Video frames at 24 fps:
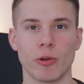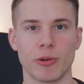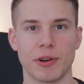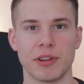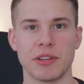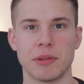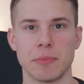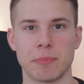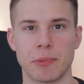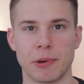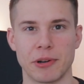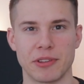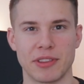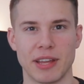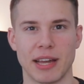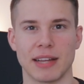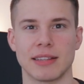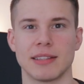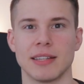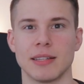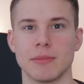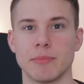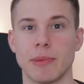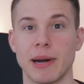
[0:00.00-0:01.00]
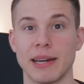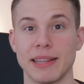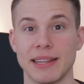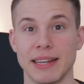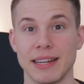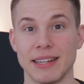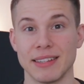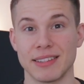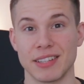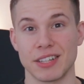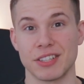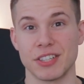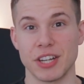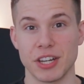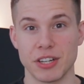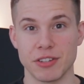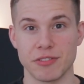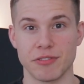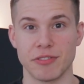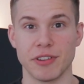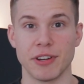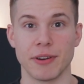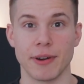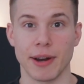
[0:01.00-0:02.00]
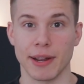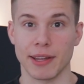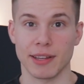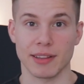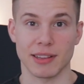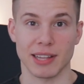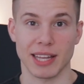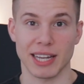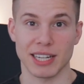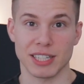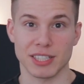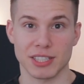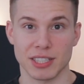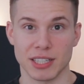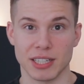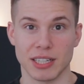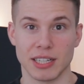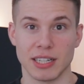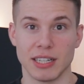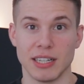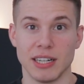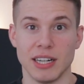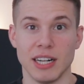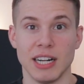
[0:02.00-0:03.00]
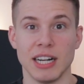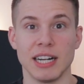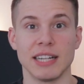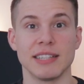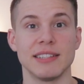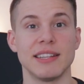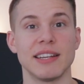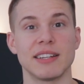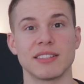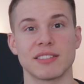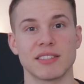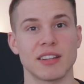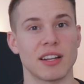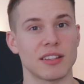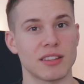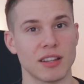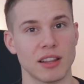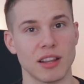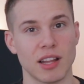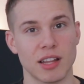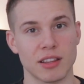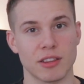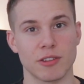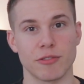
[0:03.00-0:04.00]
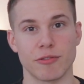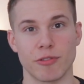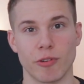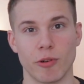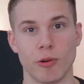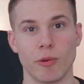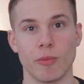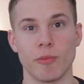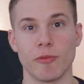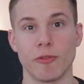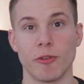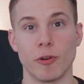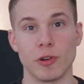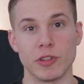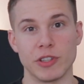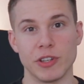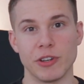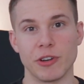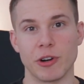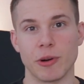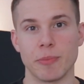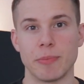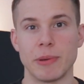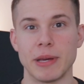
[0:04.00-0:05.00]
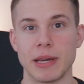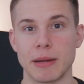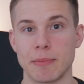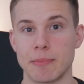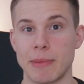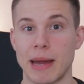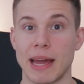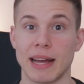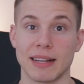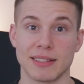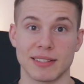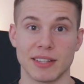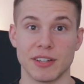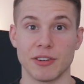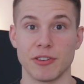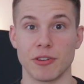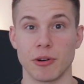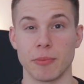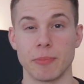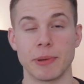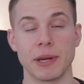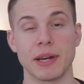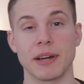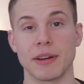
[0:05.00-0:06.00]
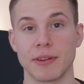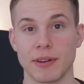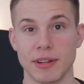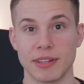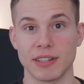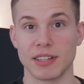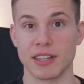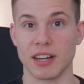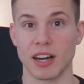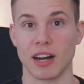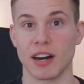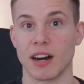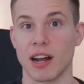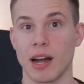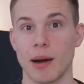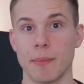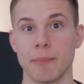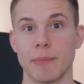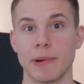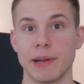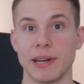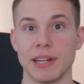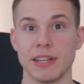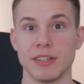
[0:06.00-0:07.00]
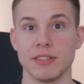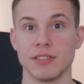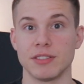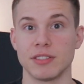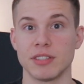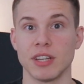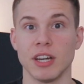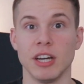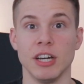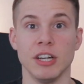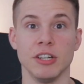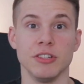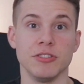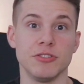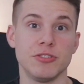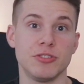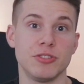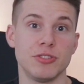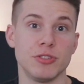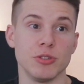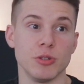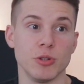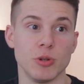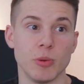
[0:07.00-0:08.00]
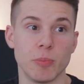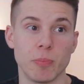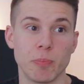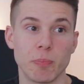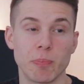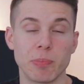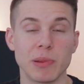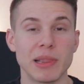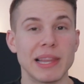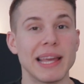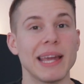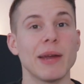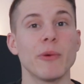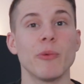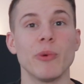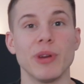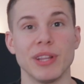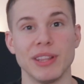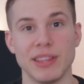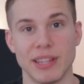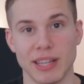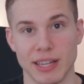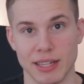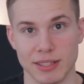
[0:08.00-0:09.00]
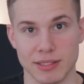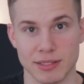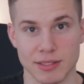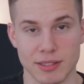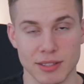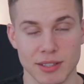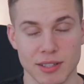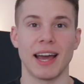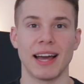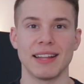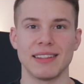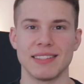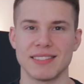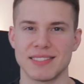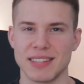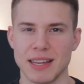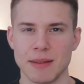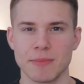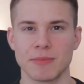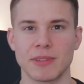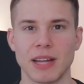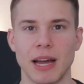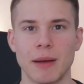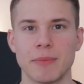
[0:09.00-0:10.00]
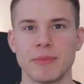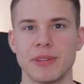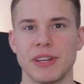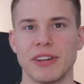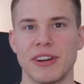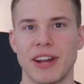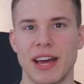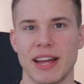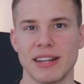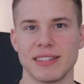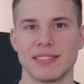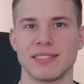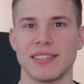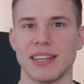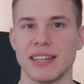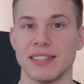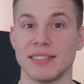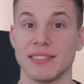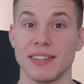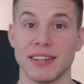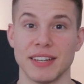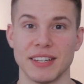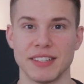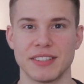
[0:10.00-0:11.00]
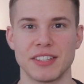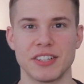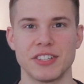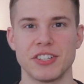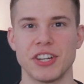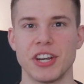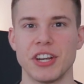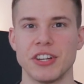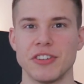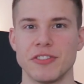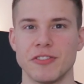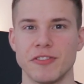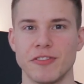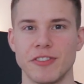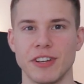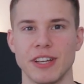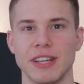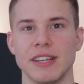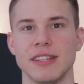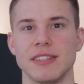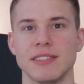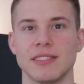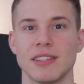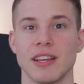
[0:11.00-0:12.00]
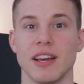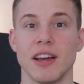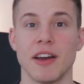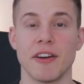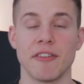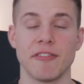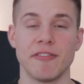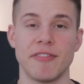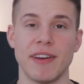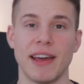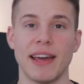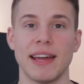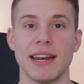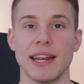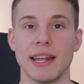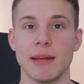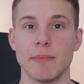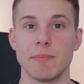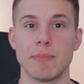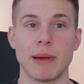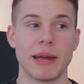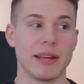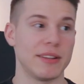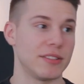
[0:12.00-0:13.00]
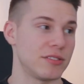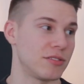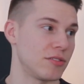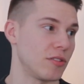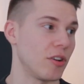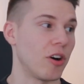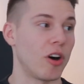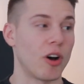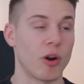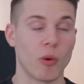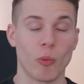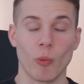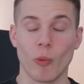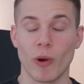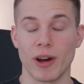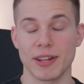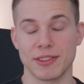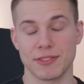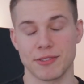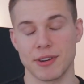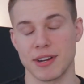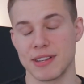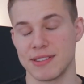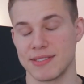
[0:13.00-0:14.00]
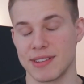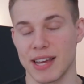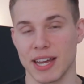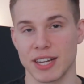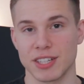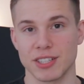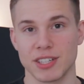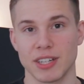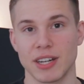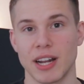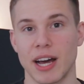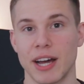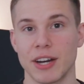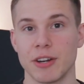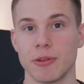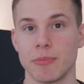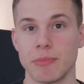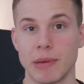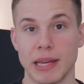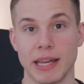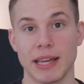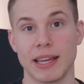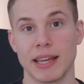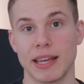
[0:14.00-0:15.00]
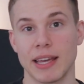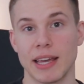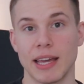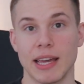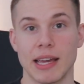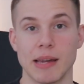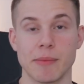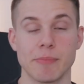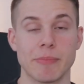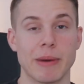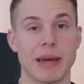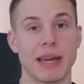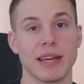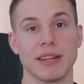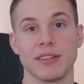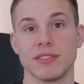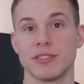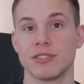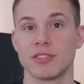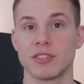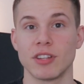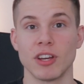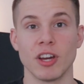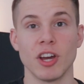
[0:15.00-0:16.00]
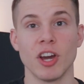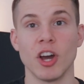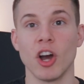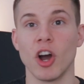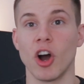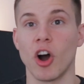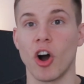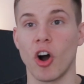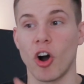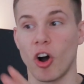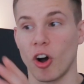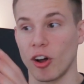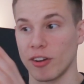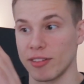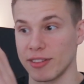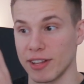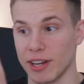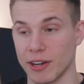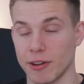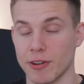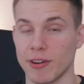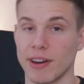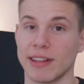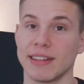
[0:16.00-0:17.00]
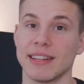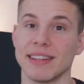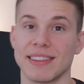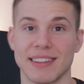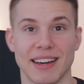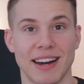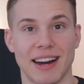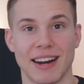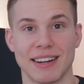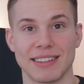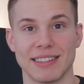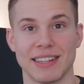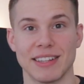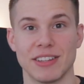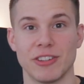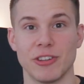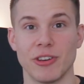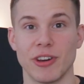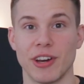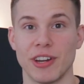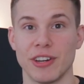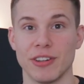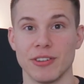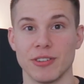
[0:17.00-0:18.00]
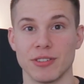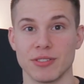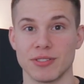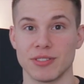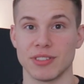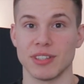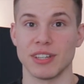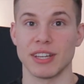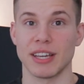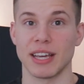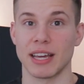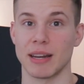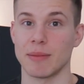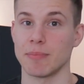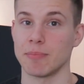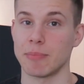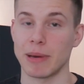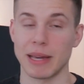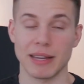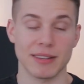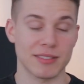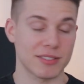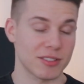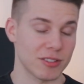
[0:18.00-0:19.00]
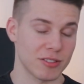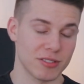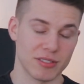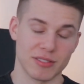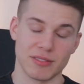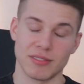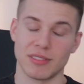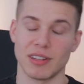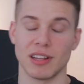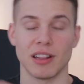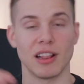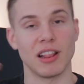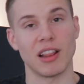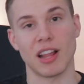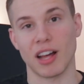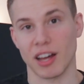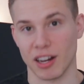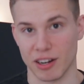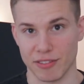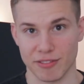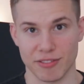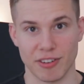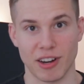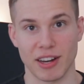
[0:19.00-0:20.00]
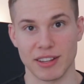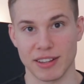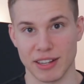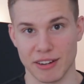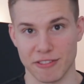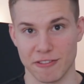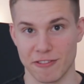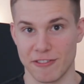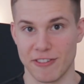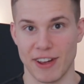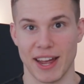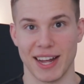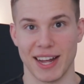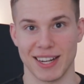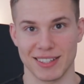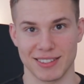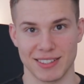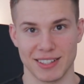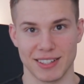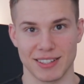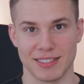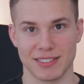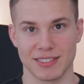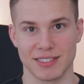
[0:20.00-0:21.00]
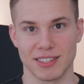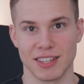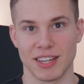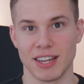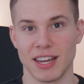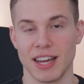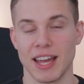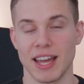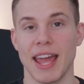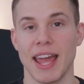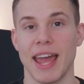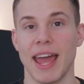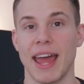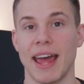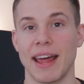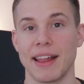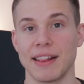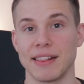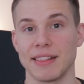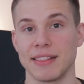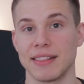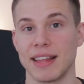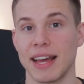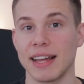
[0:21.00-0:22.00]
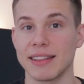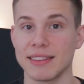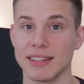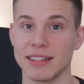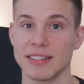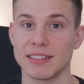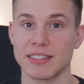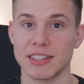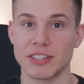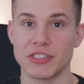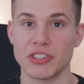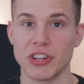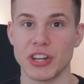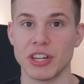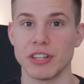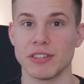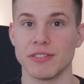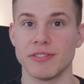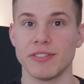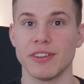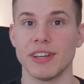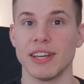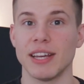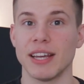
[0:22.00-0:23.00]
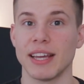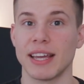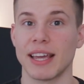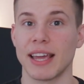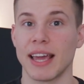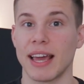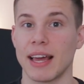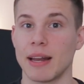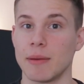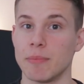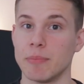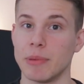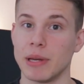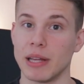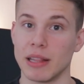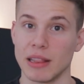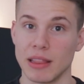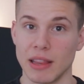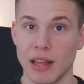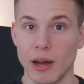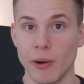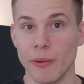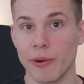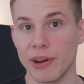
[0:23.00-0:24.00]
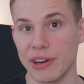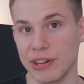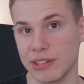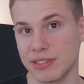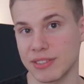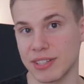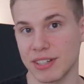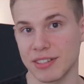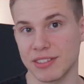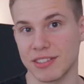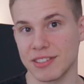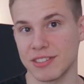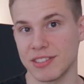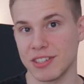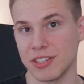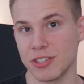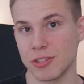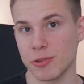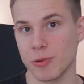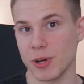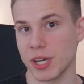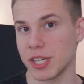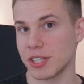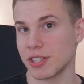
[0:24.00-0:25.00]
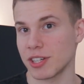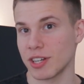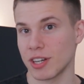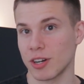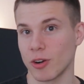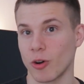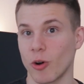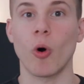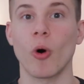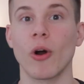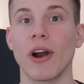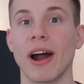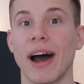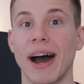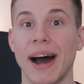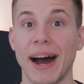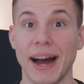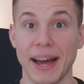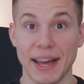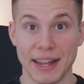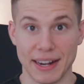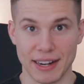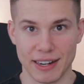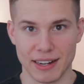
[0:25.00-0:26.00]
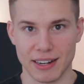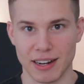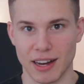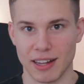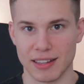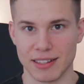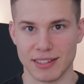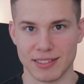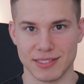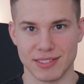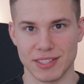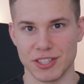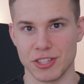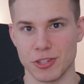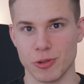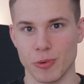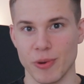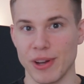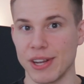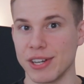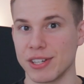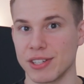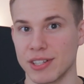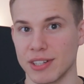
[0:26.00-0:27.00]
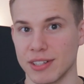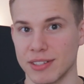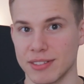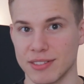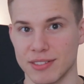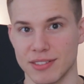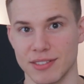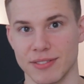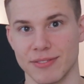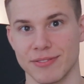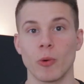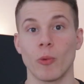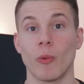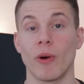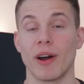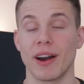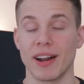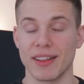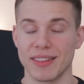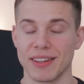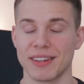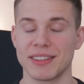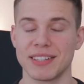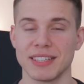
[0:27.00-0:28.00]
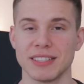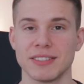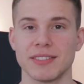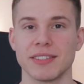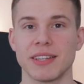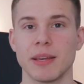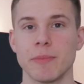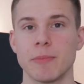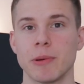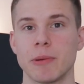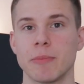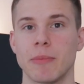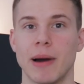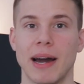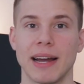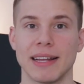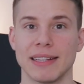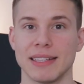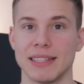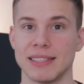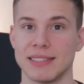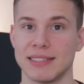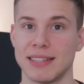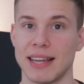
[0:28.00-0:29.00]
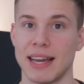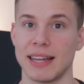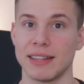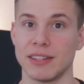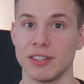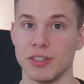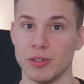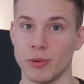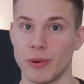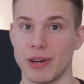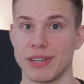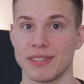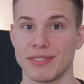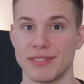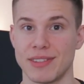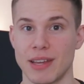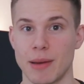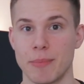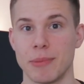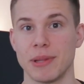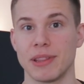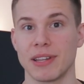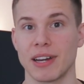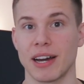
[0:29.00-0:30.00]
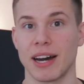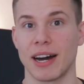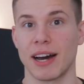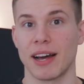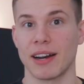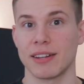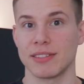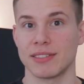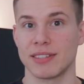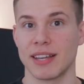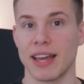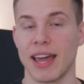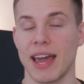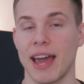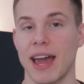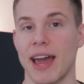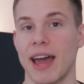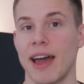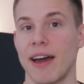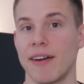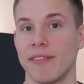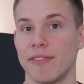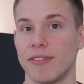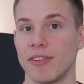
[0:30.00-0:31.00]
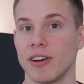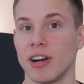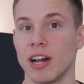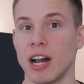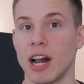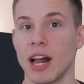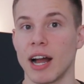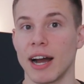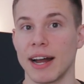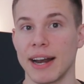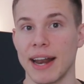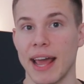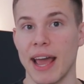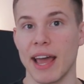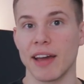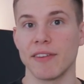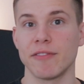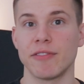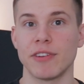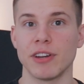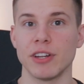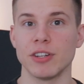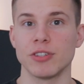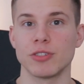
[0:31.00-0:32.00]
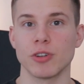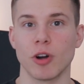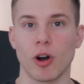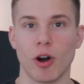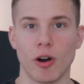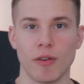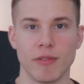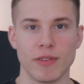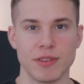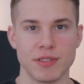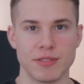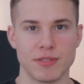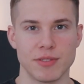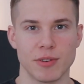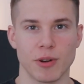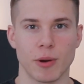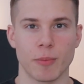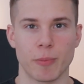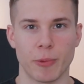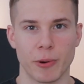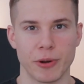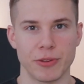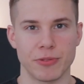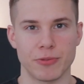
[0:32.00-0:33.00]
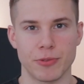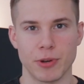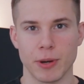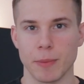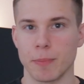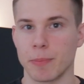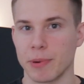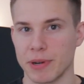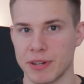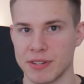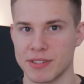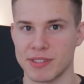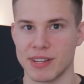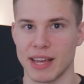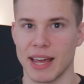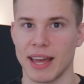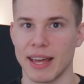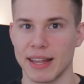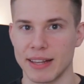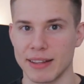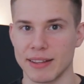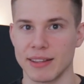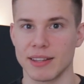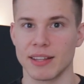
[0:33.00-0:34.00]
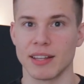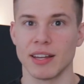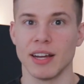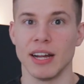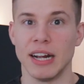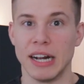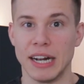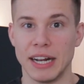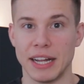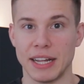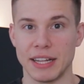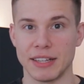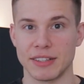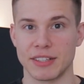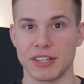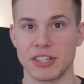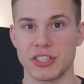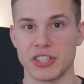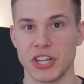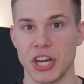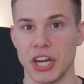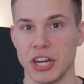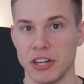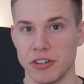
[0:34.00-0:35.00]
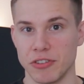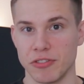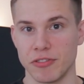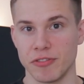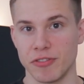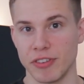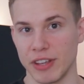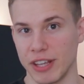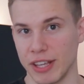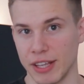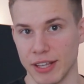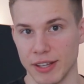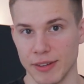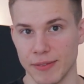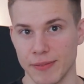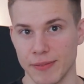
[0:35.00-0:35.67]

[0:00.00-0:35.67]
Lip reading: already protected by the interchange fee regulation, there is not a lot of room for the European banks and European credit card companies to play with this. At the same time, the United States, the interchange fees vary based on what transaction are you making, based on the credit card that you are using, and based on a lot of other factors. And that interchange fee can be lower in certain situations or higher in other situations. One other thing to keep in mind is that US debit cards have an average of a 0.3% interchange fee.